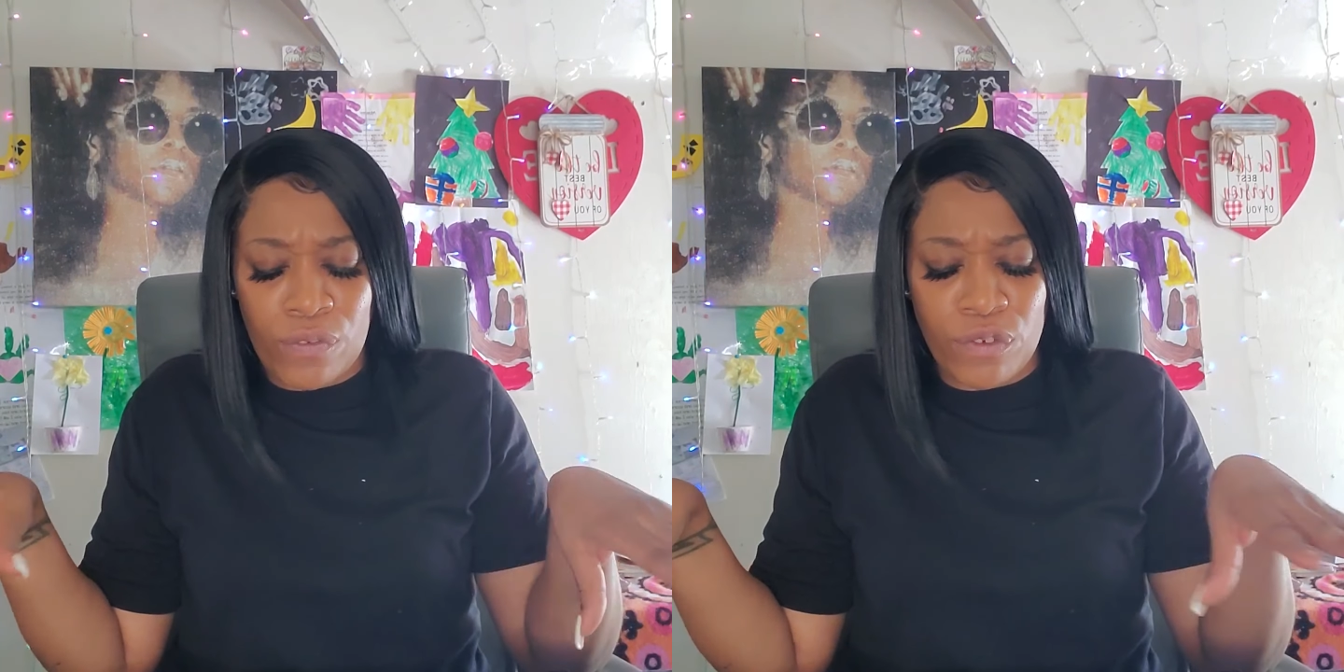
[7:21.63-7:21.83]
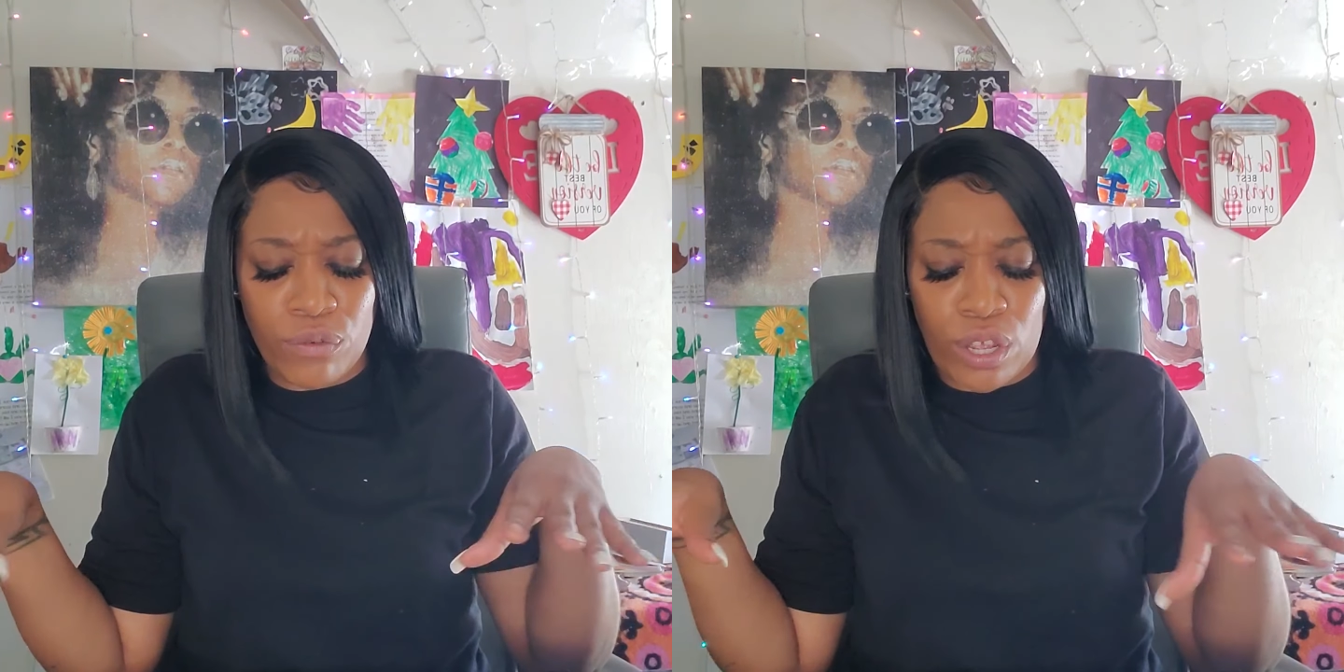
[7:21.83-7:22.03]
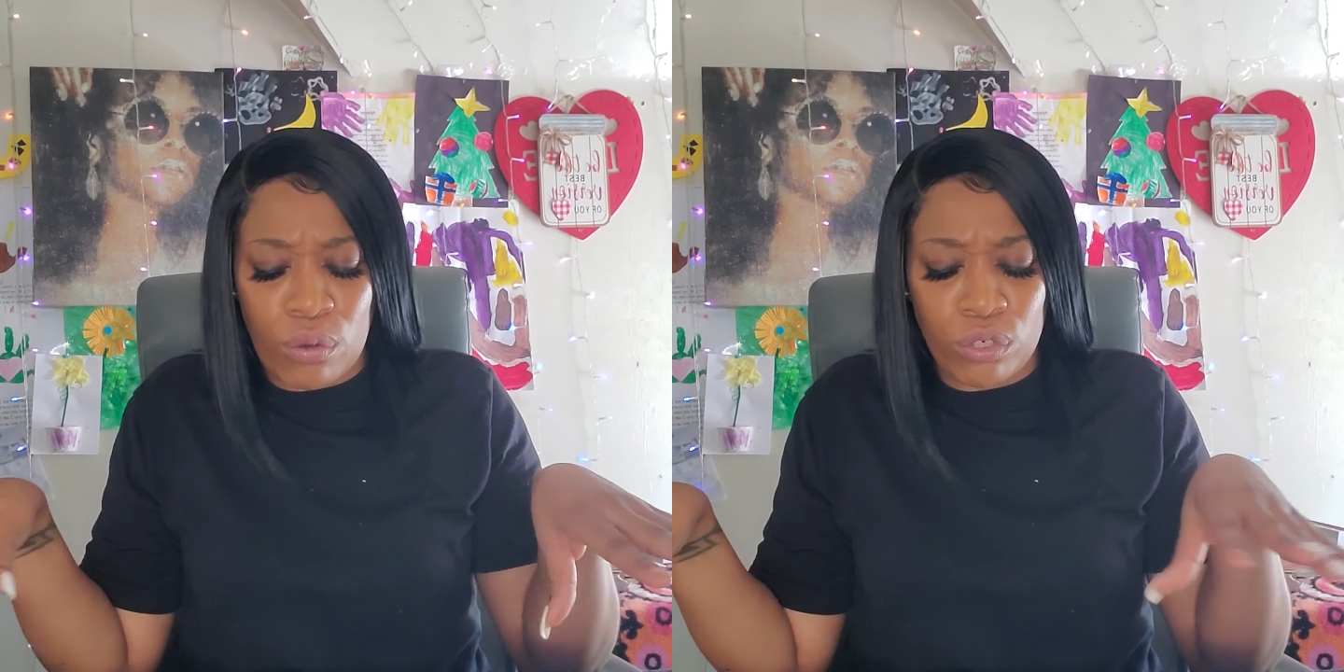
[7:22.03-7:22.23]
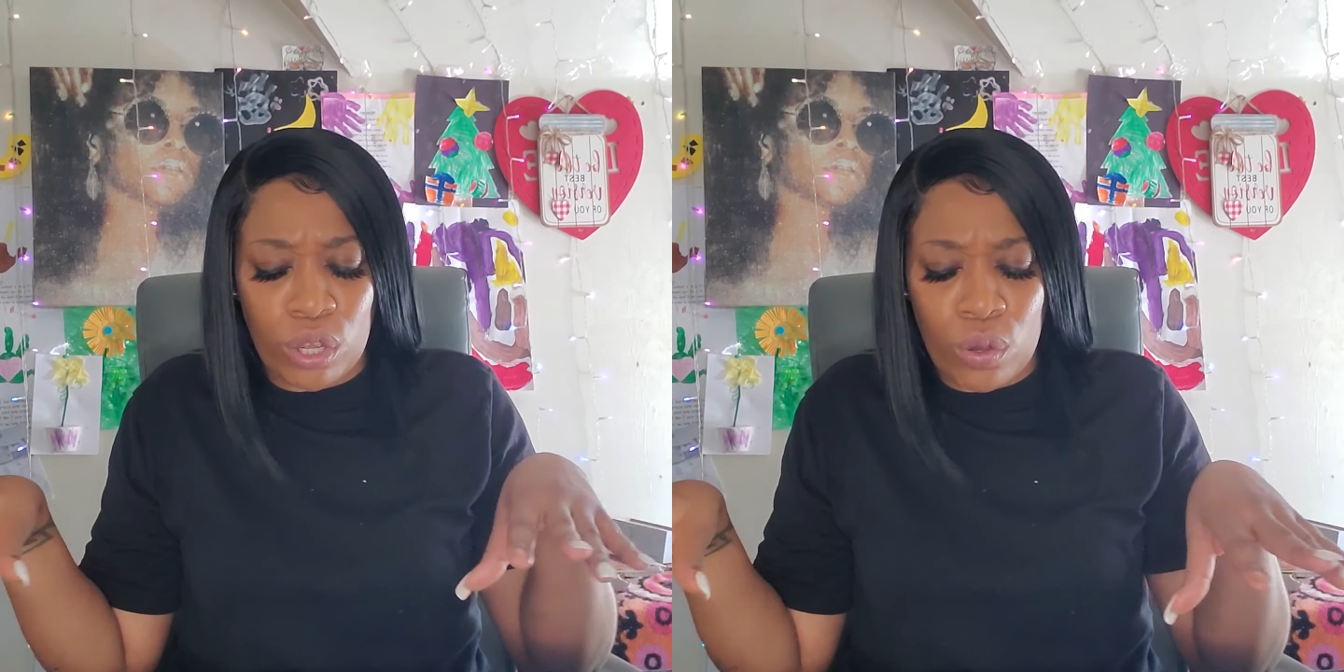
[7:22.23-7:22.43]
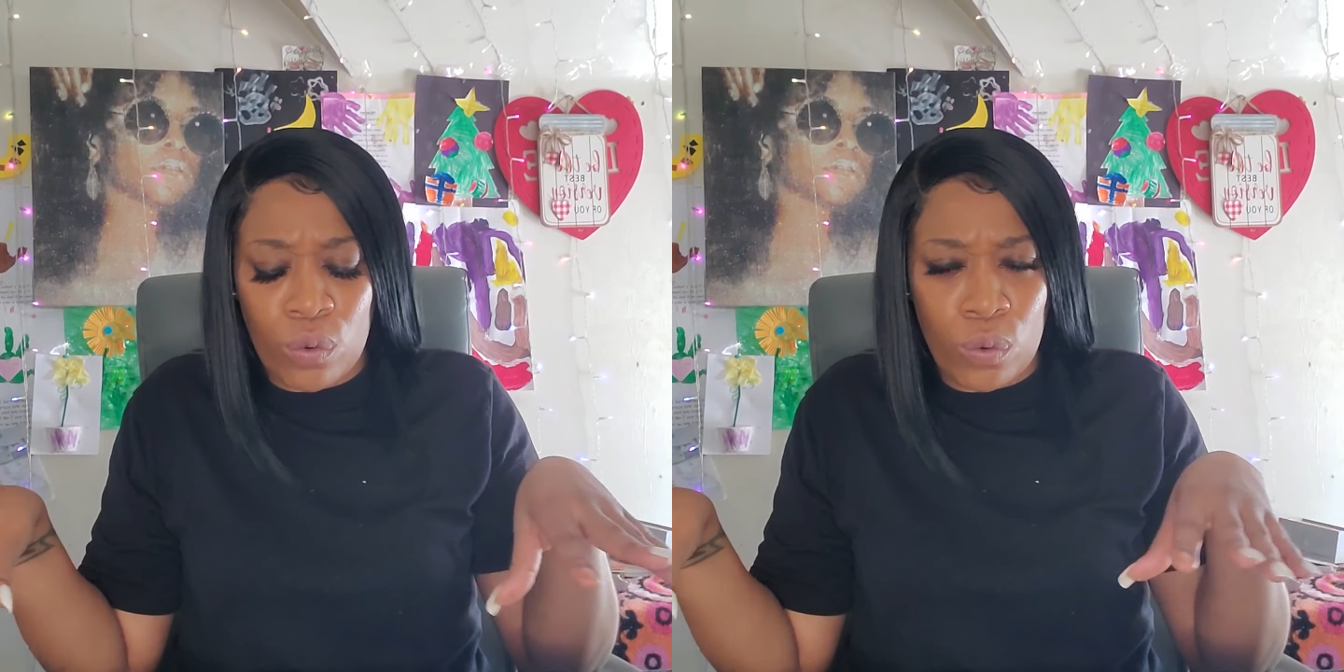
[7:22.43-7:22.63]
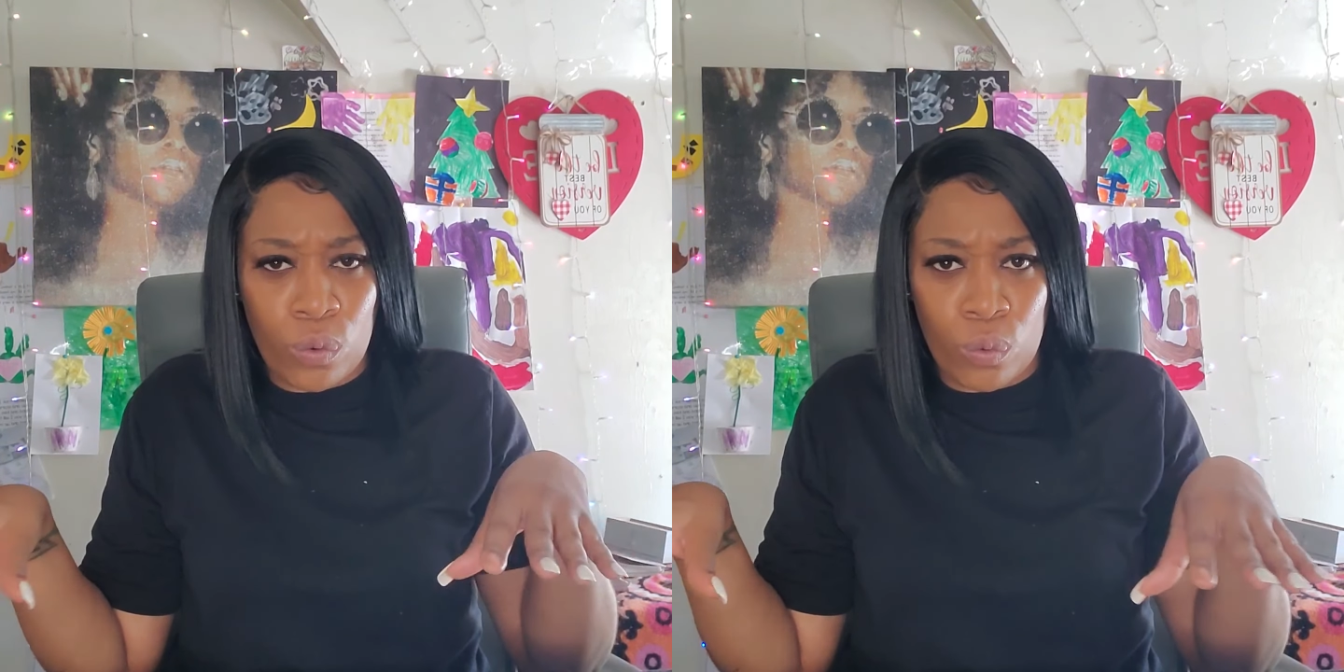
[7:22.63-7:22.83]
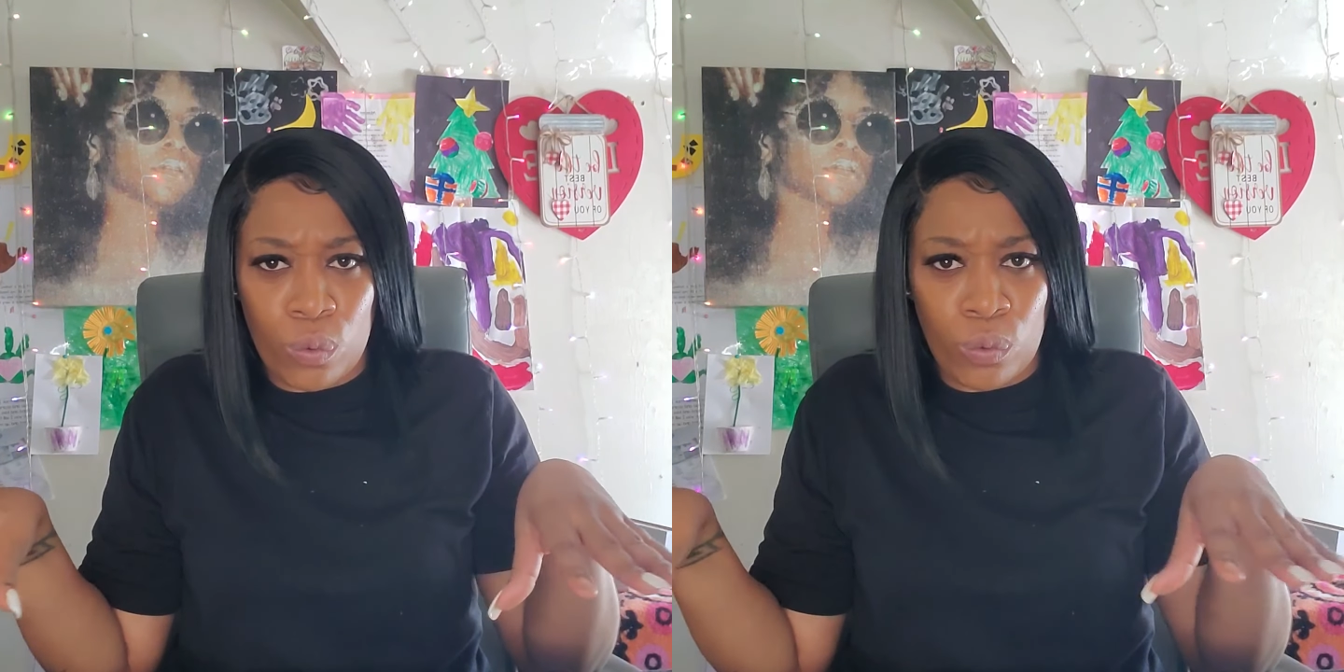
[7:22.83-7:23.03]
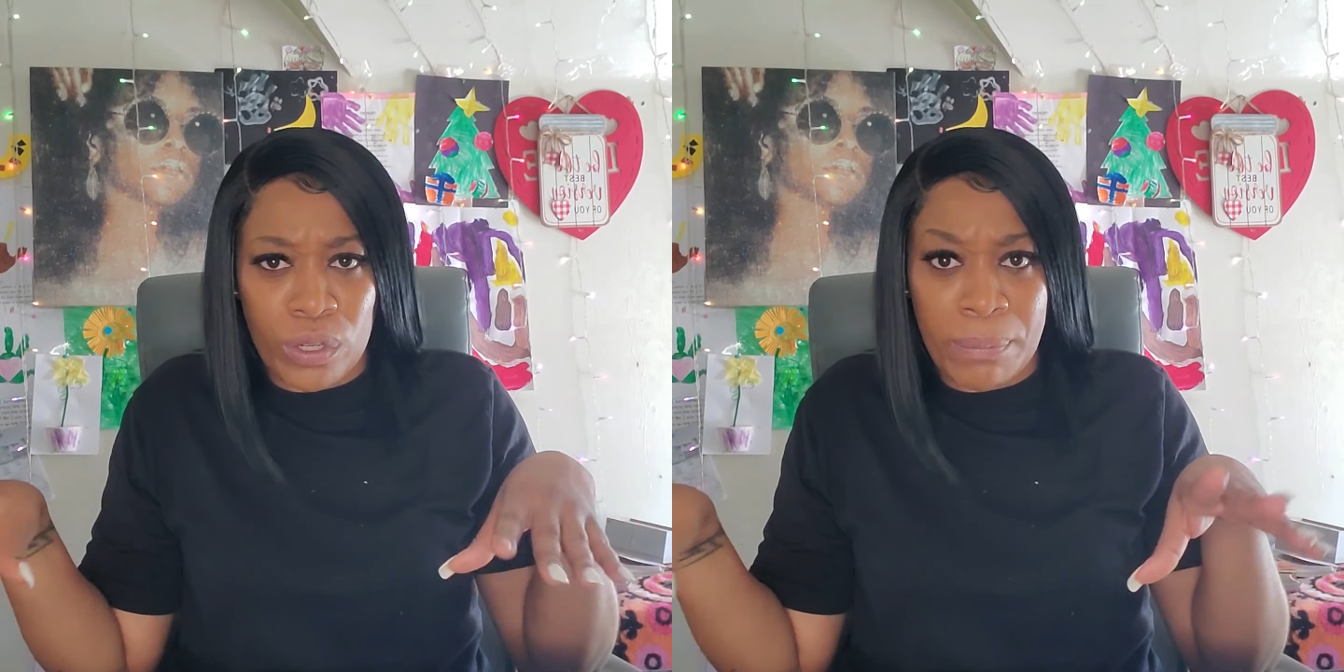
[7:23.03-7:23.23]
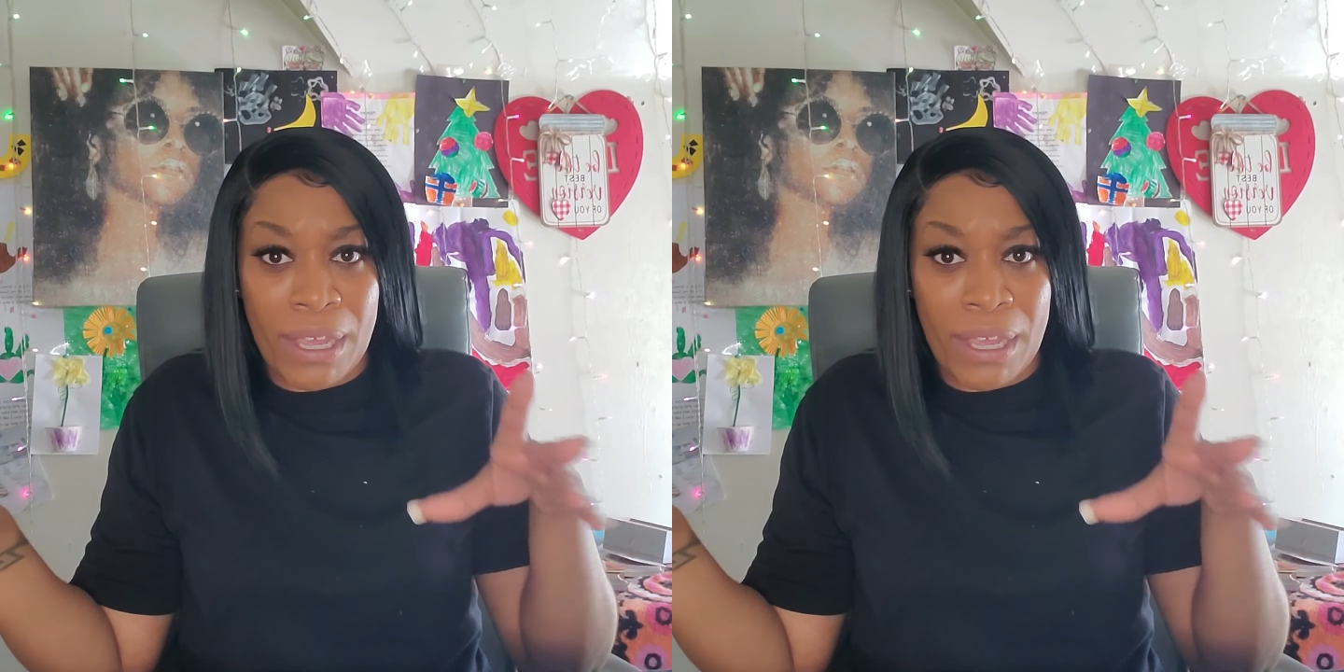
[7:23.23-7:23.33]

If you don't know what a